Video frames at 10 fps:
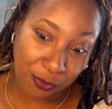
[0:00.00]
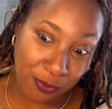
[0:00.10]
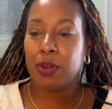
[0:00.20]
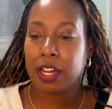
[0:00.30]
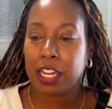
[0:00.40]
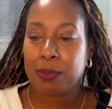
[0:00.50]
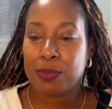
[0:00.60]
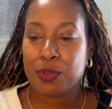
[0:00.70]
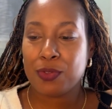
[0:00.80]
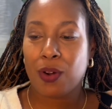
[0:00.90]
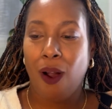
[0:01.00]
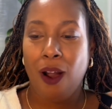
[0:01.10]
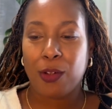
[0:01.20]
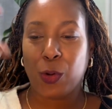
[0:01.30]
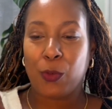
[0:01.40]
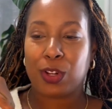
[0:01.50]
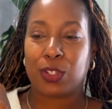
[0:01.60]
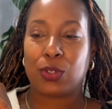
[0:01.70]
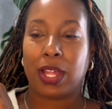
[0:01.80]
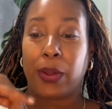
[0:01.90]
We're gonna move on over
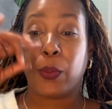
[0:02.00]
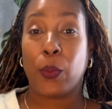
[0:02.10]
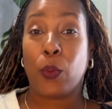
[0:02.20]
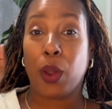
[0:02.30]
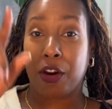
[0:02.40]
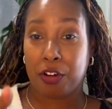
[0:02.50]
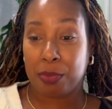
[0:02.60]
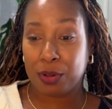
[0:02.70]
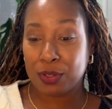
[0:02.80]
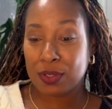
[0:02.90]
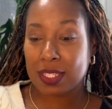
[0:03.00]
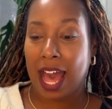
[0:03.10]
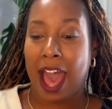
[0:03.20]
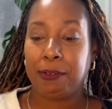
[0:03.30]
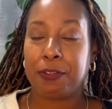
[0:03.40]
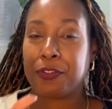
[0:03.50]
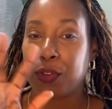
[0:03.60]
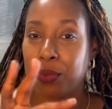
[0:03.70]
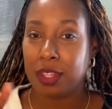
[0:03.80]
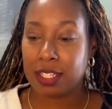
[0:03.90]
to like wearables. I have a
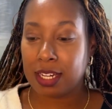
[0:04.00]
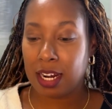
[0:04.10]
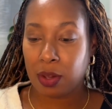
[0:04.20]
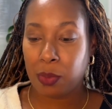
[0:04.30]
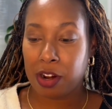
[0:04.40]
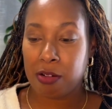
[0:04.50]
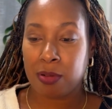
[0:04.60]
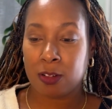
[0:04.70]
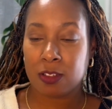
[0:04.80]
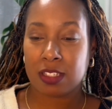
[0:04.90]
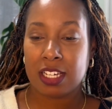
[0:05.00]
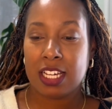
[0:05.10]
few things that are like wearables